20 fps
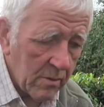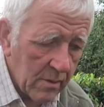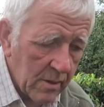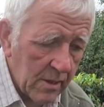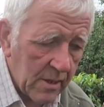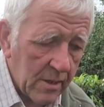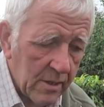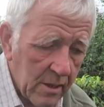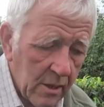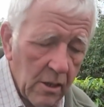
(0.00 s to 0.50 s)

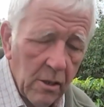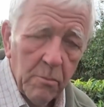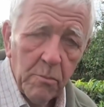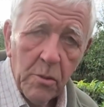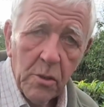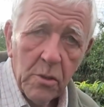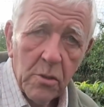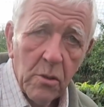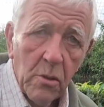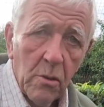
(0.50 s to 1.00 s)
disturb
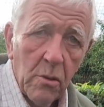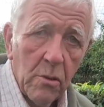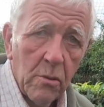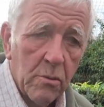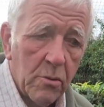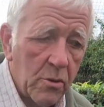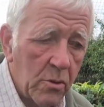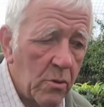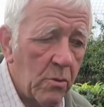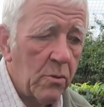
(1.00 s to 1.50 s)
the soil
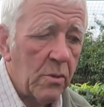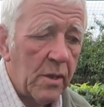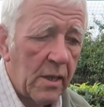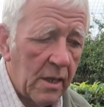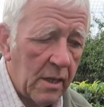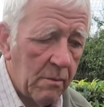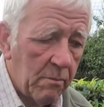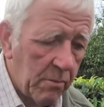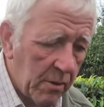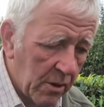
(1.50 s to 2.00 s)
too
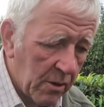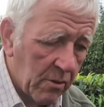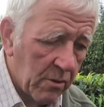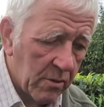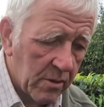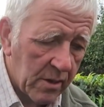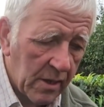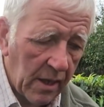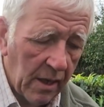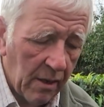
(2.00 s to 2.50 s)
deep
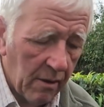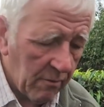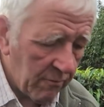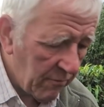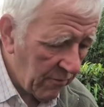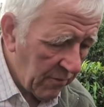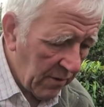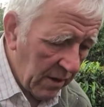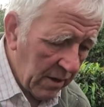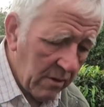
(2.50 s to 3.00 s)
because they
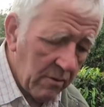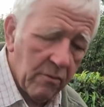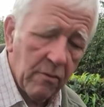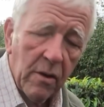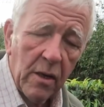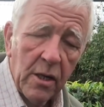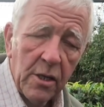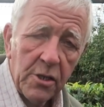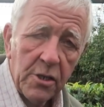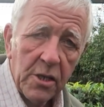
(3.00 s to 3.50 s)
are very,
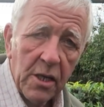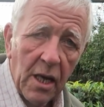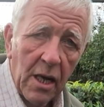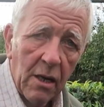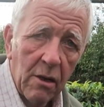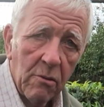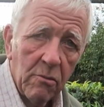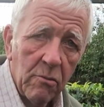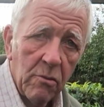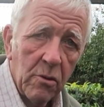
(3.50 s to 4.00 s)
very
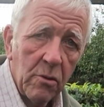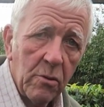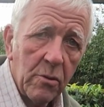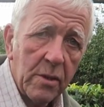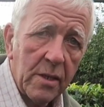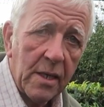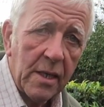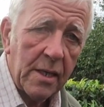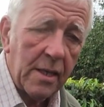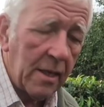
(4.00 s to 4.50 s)
shallow
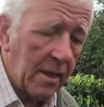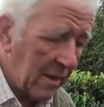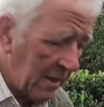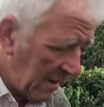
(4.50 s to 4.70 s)
rooted.